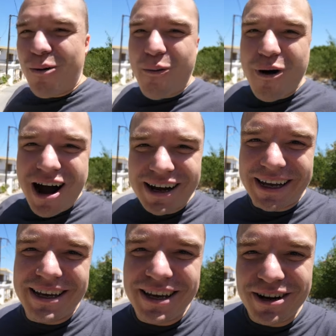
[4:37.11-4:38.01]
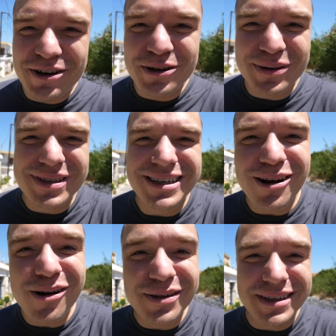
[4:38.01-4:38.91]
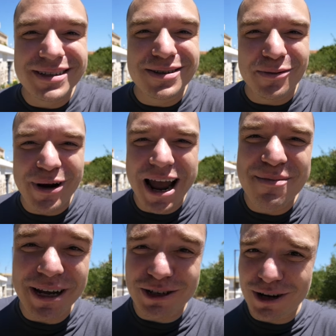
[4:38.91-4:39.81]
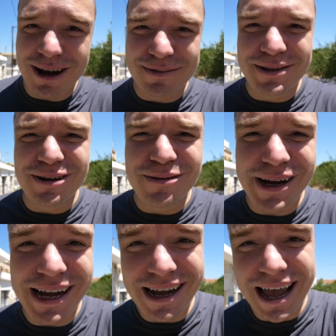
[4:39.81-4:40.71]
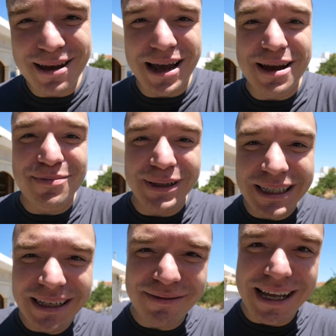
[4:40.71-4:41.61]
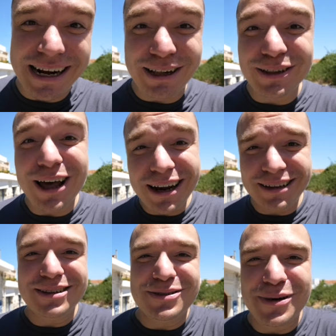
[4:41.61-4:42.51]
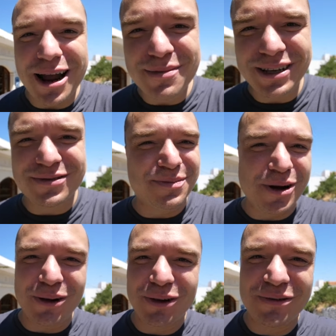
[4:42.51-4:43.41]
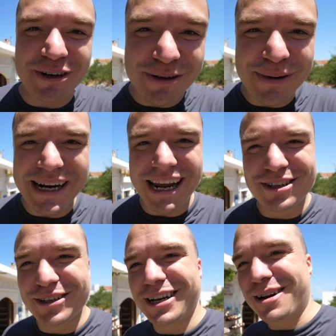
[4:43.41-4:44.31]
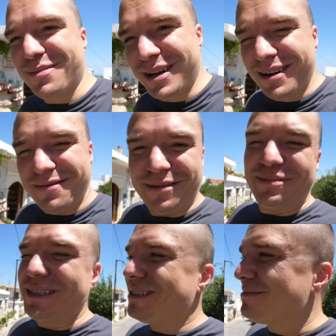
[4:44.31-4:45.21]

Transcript: walking here, you'll see all these ceramic shops. So uh, I, I believe that a lot of the ceramics from all over Crete actually come from this